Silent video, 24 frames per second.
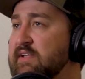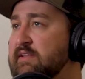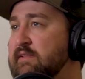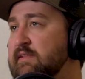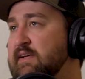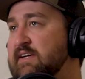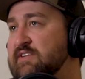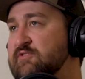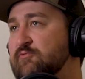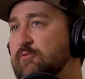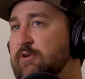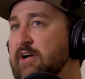
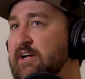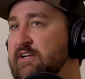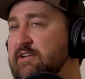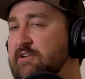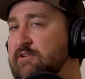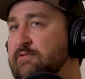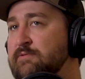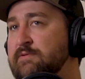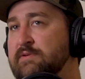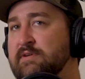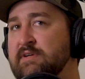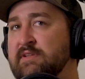That's what I
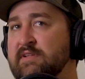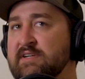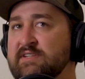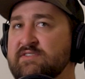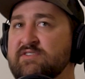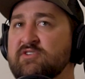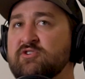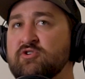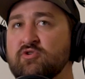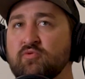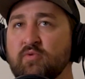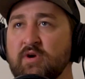do in that
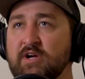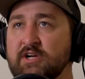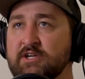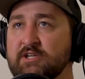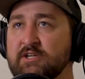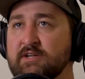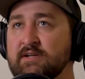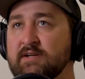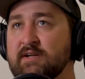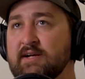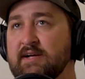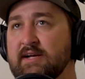
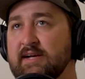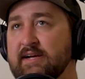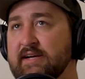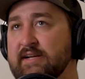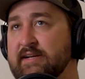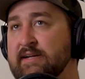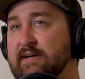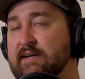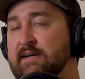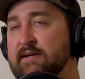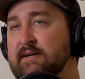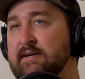situation.
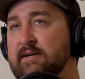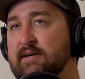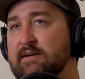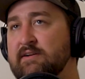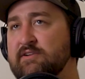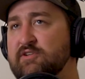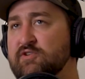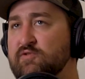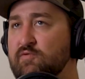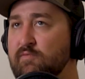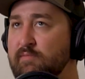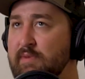And
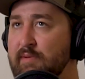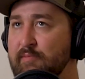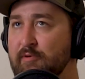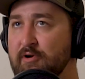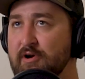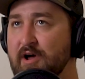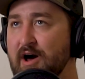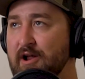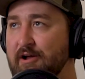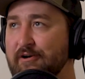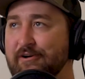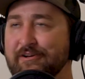just remember,
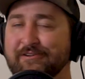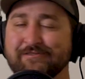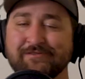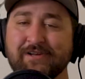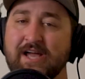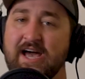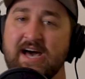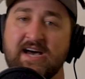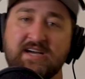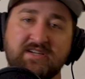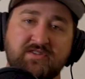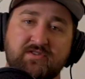not all
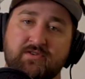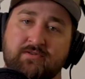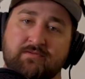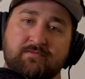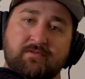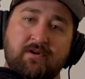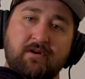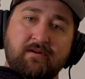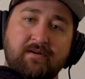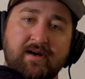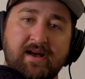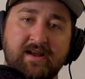guides
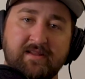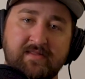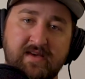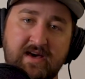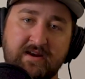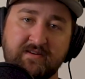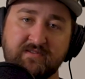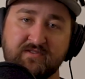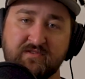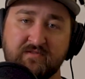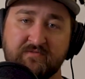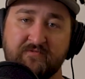are like
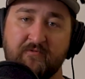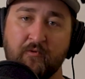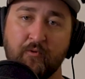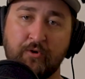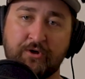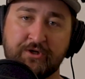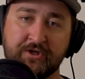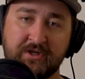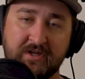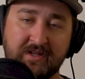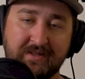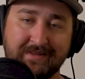that. It's
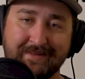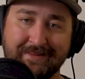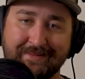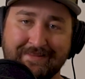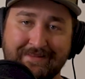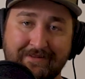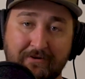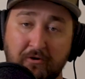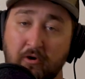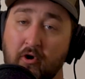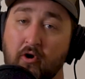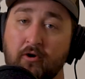unfortunate
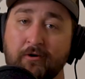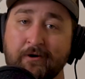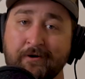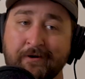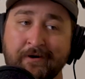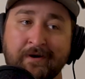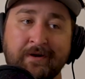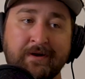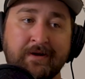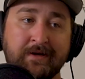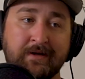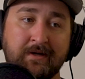that there
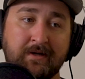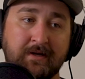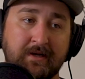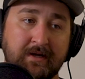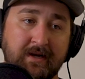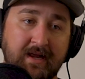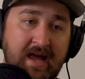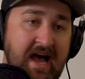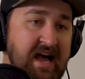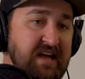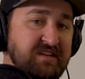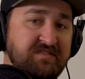are
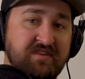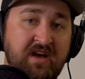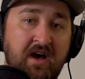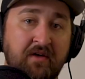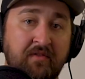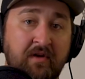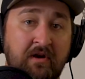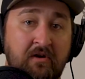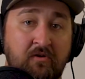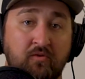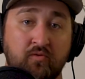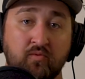guides
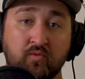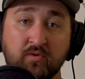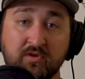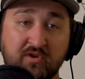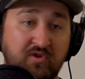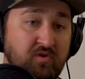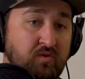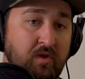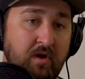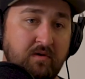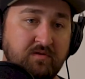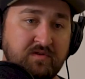out there who will
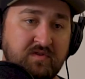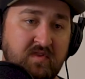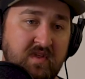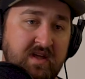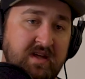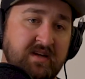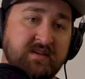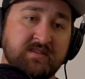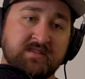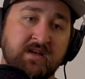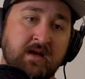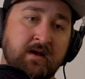do those
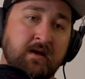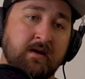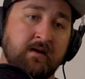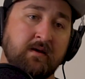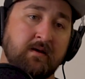things.